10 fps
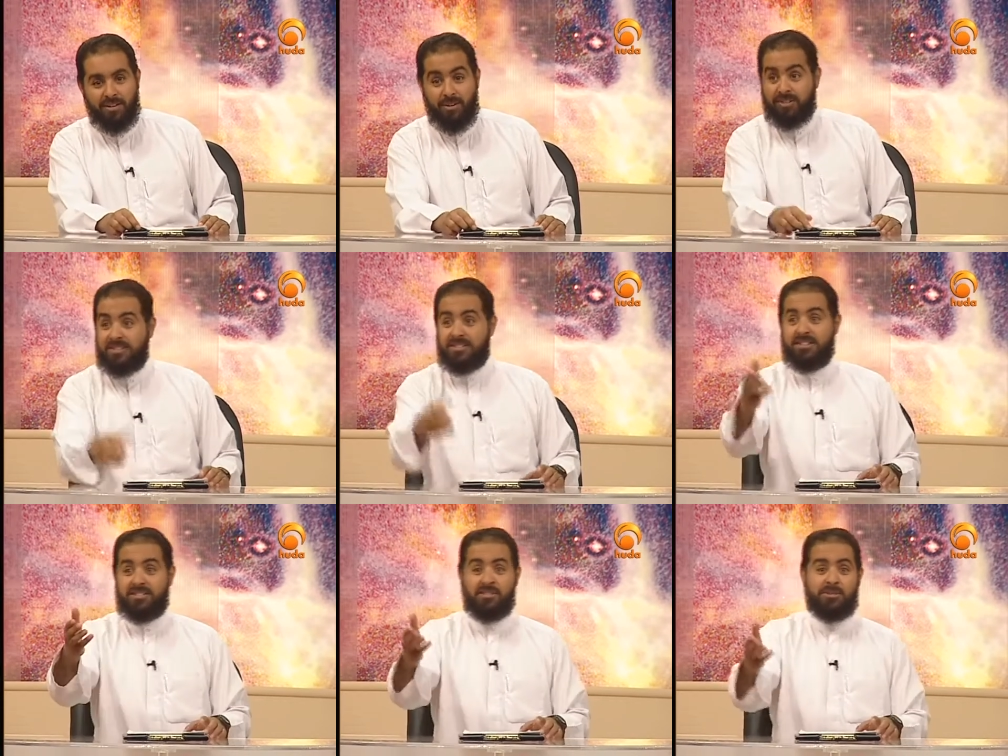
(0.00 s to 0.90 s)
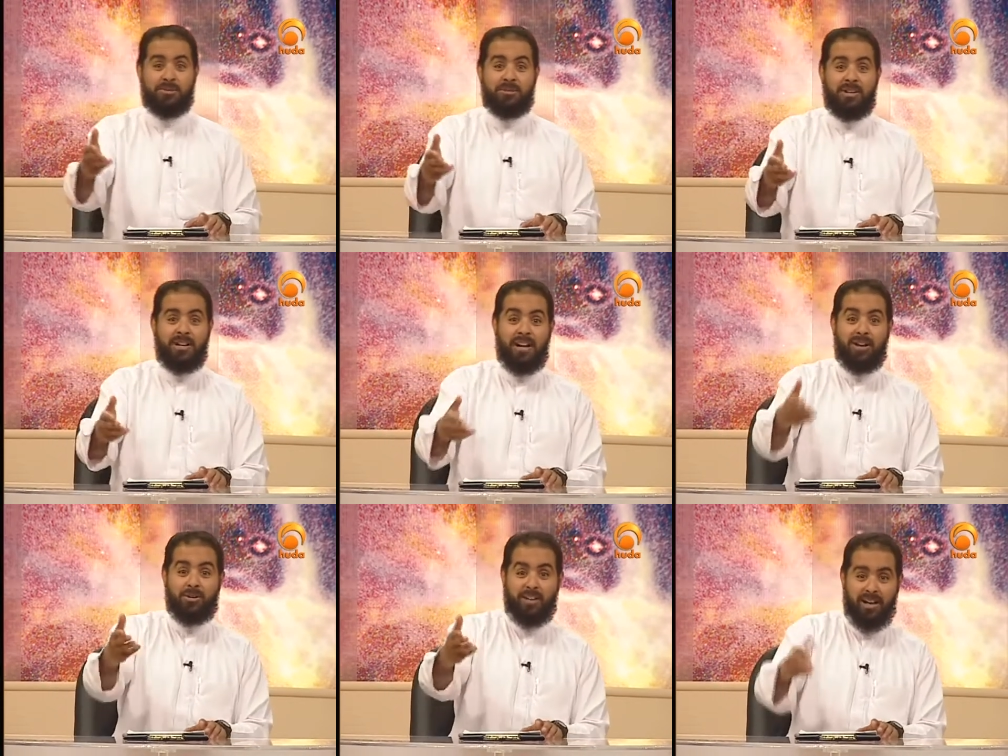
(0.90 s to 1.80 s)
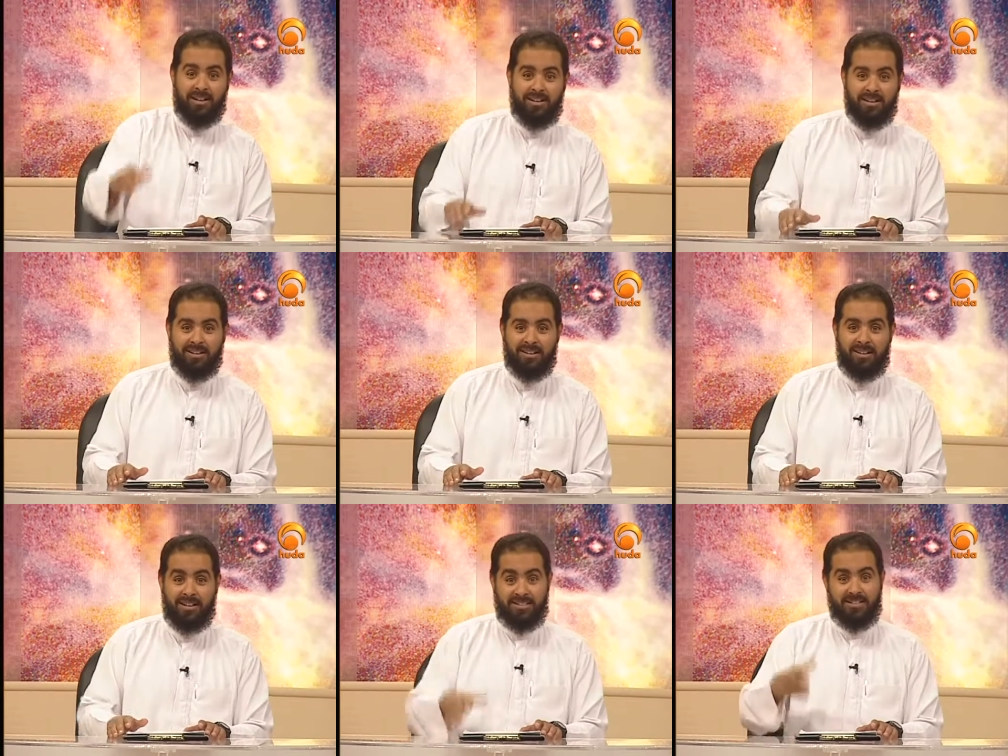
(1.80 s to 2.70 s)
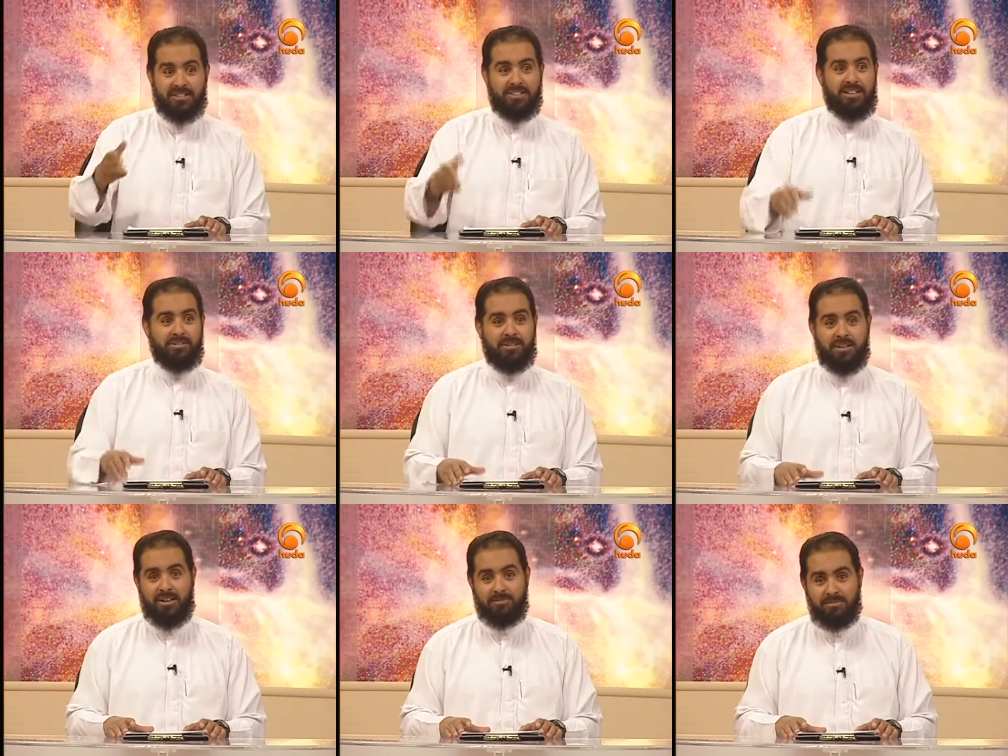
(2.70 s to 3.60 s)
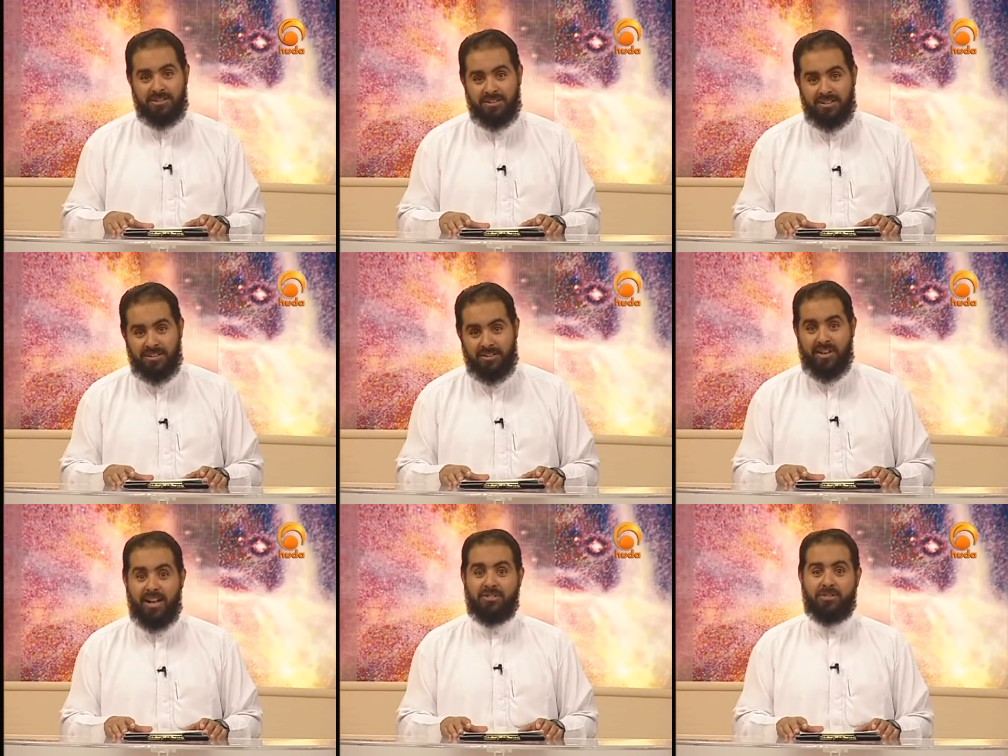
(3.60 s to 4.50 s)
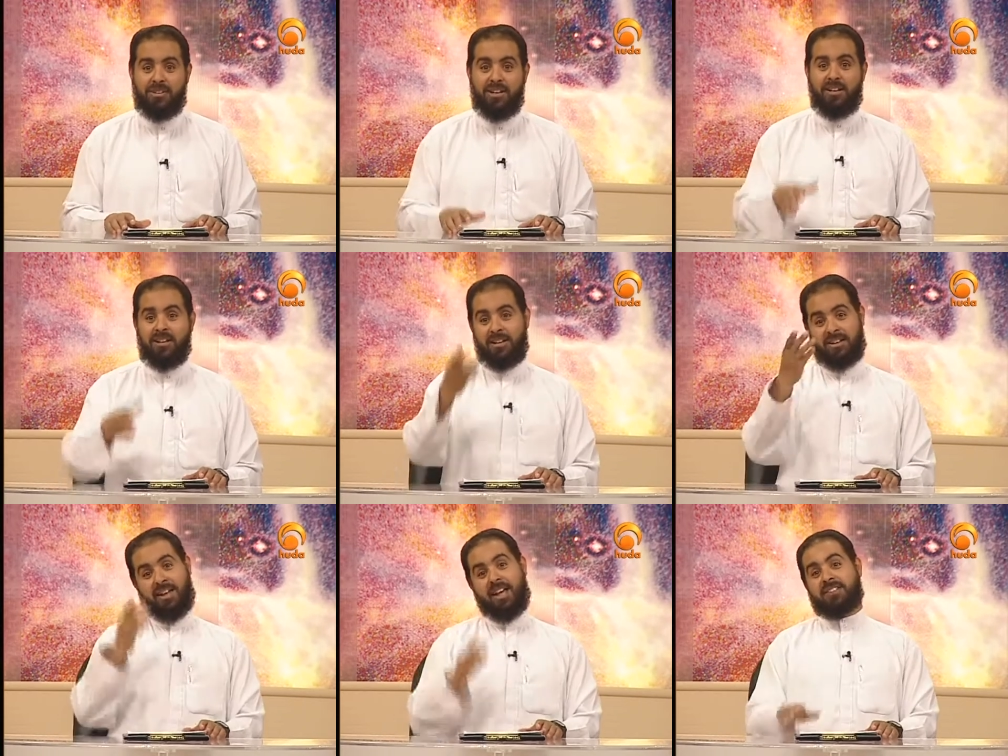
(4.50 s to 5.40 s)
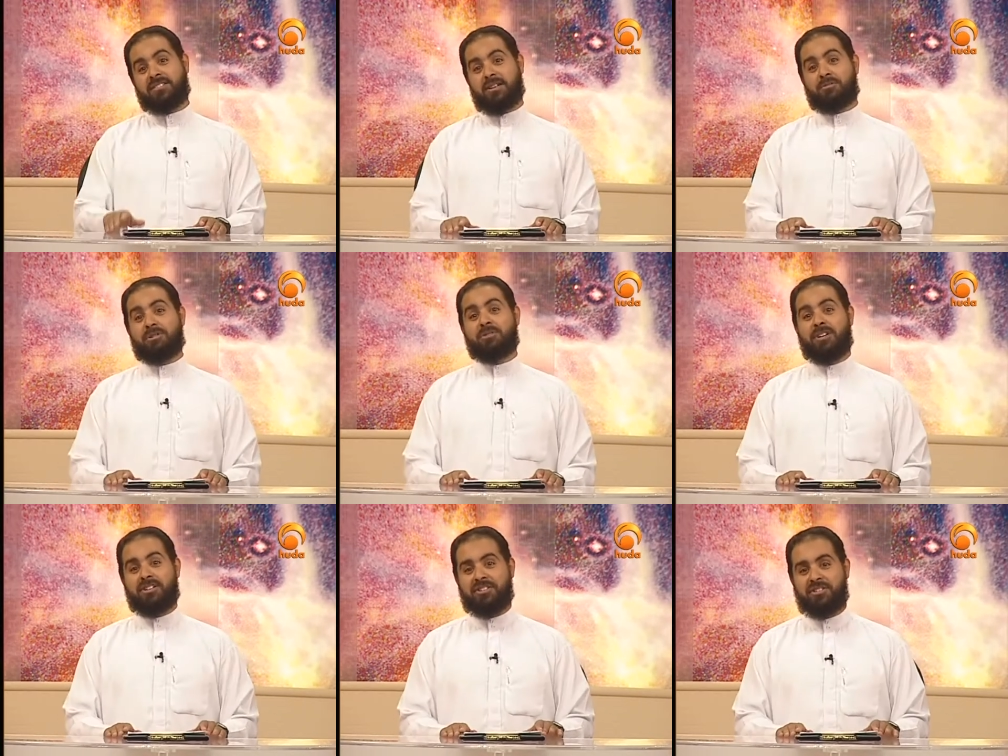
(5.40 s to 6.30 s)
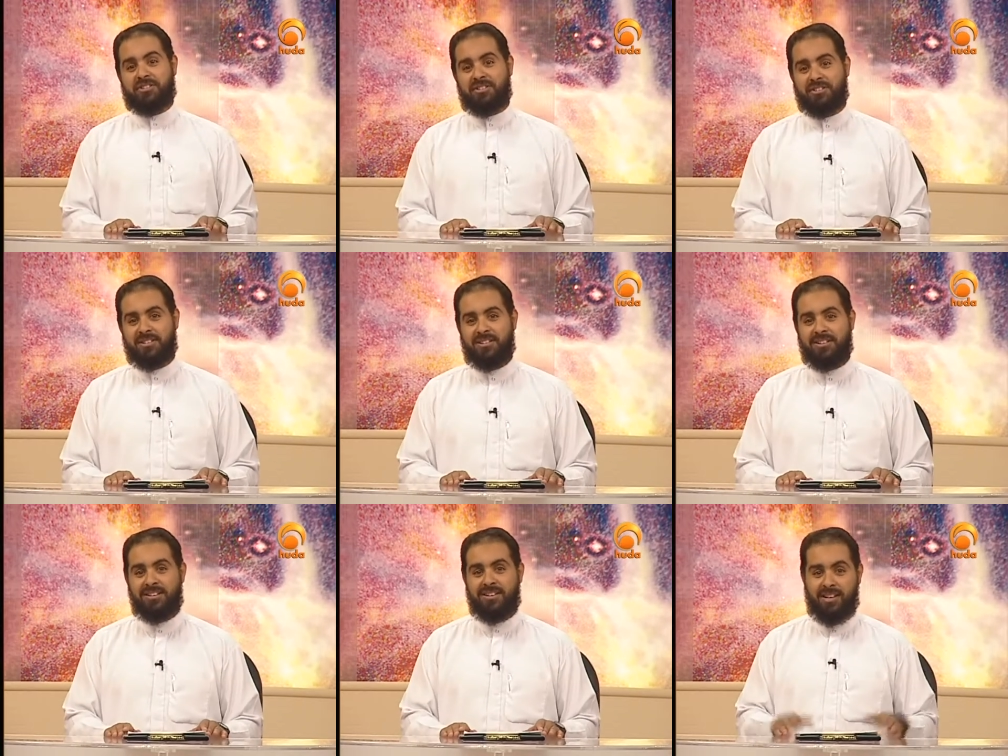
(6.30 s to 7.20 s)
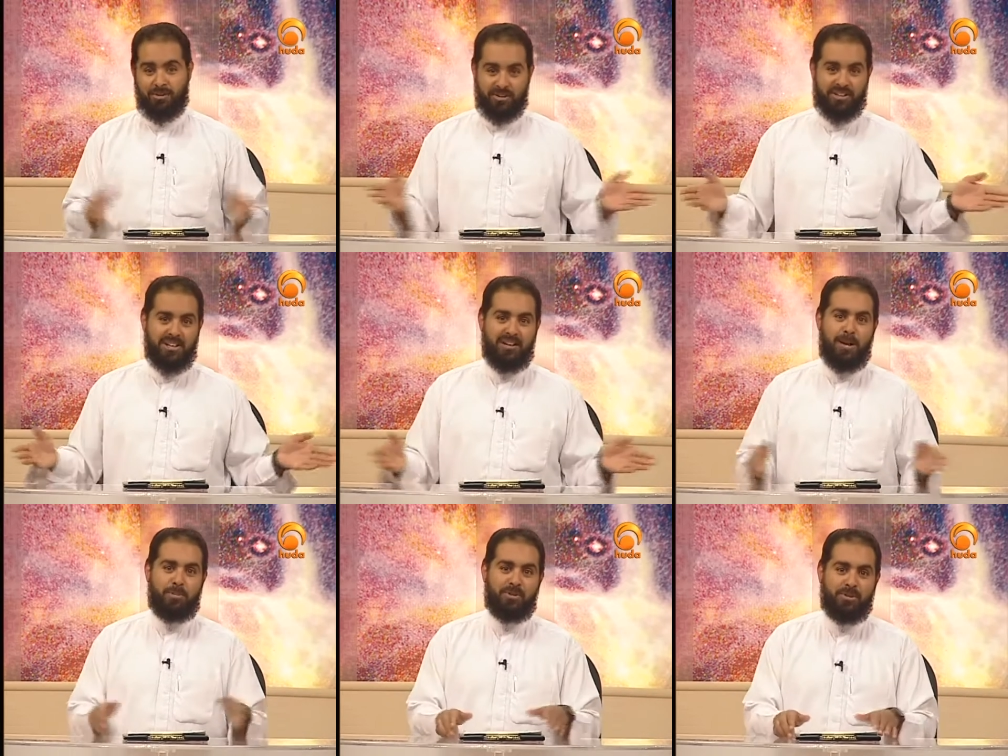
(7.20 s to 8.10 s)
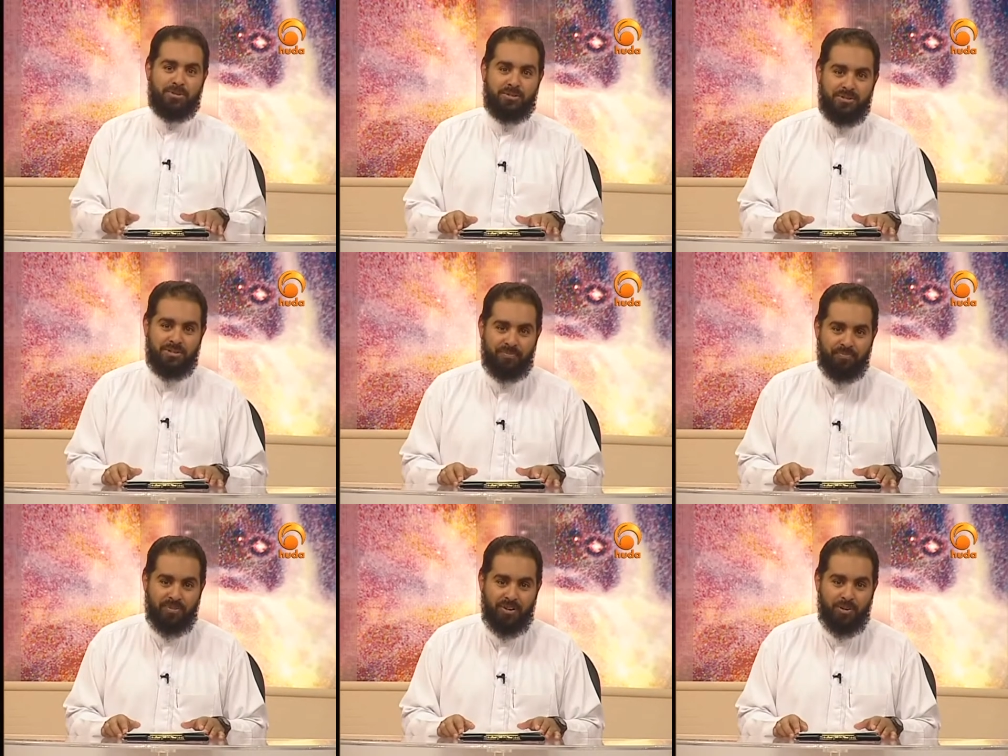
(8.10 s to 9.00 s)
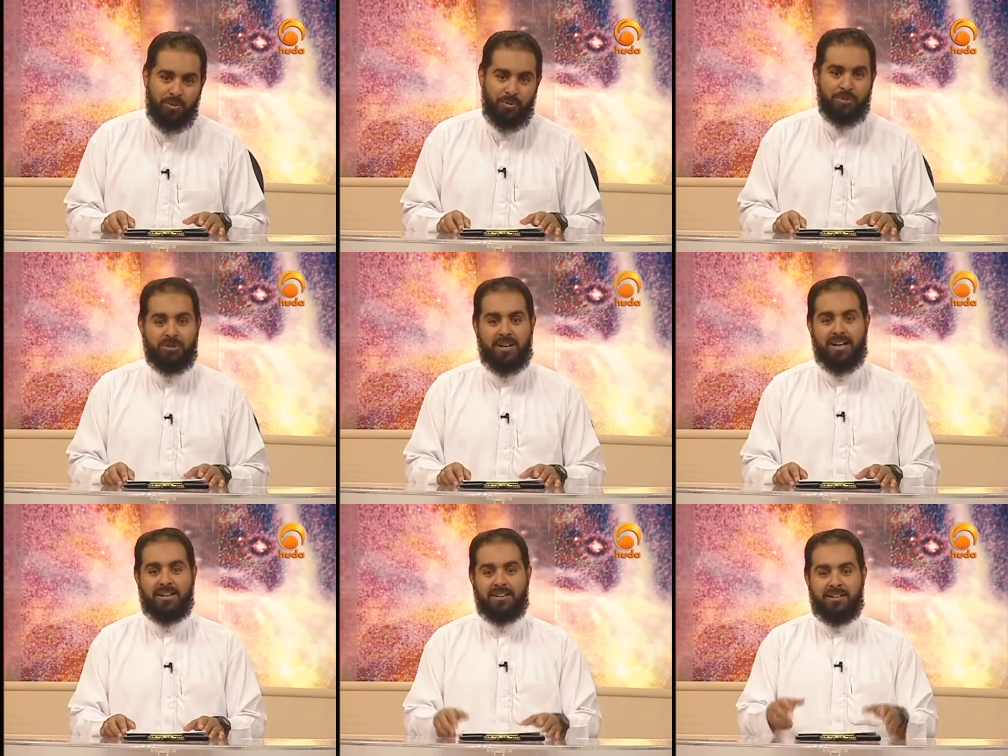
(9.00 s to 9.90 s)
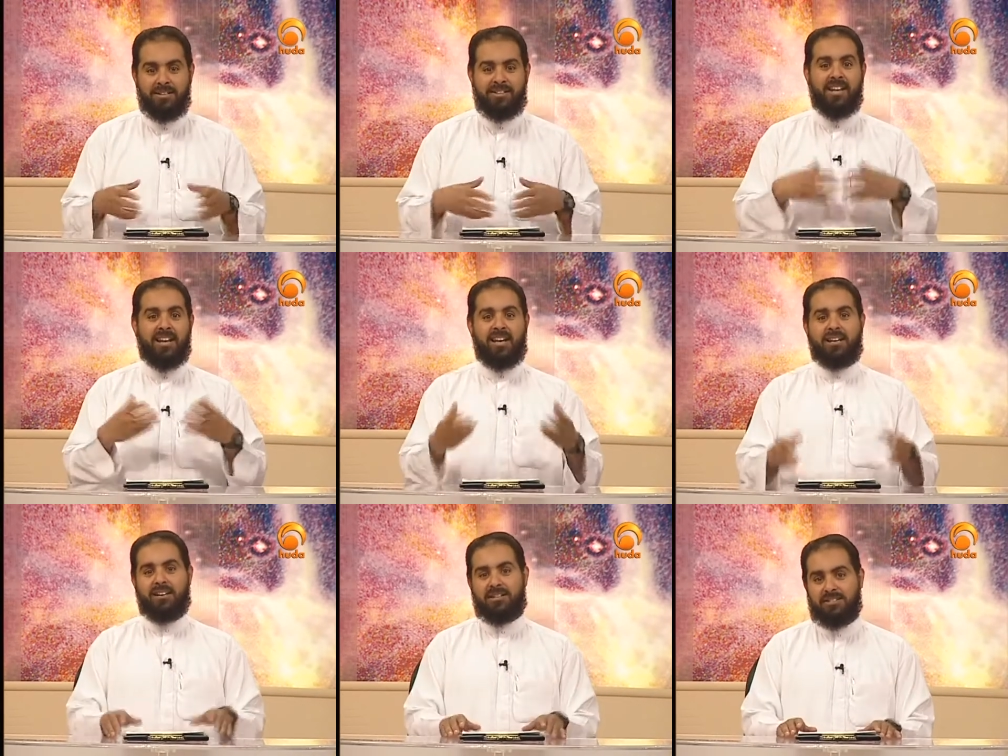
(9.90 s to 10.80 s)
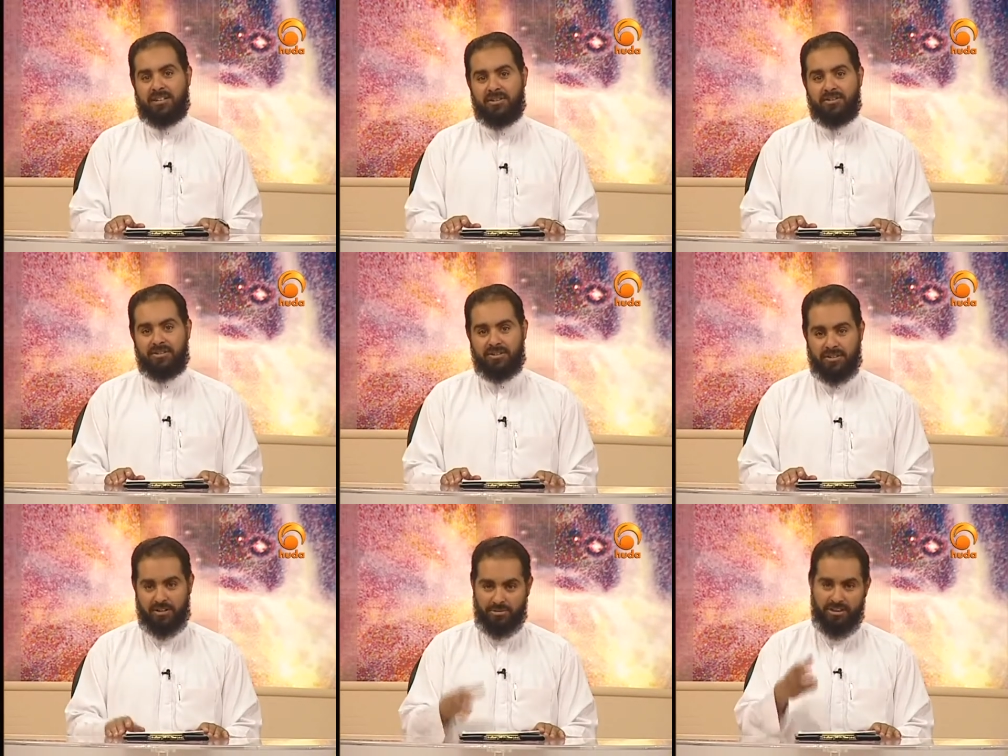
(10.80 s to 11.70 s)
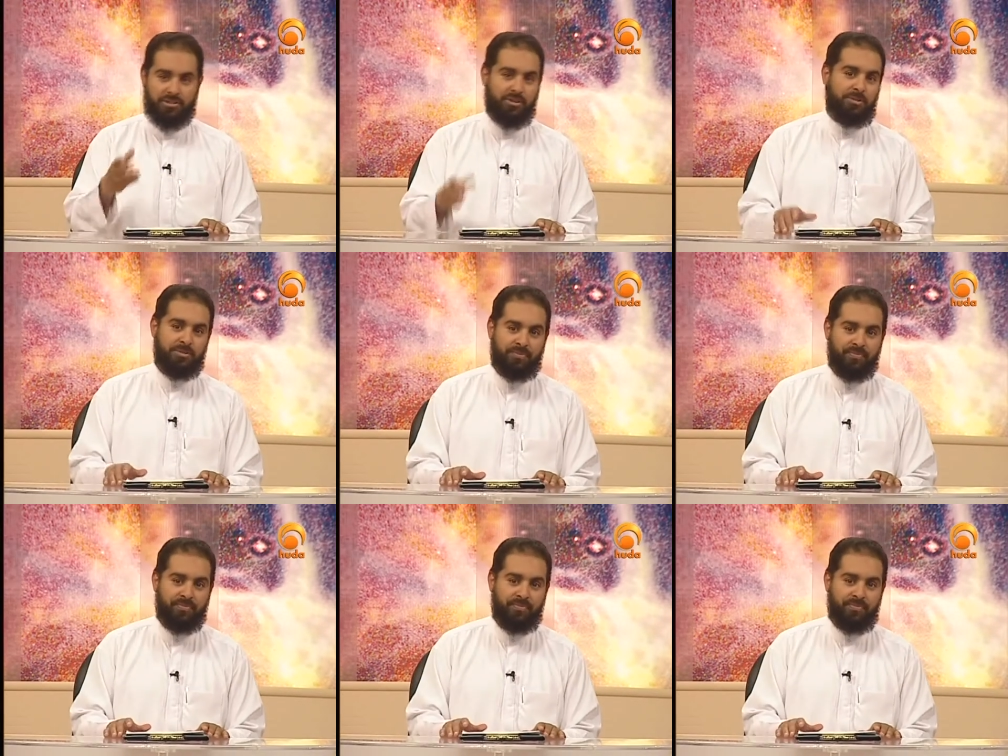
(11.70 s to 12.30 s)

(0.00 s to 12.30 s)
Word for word: Or just listen to Al Huda in a session that will come of Ask Huda, and ask them your questions. And within our episodes, we'll try to enlighten ourselves as well as you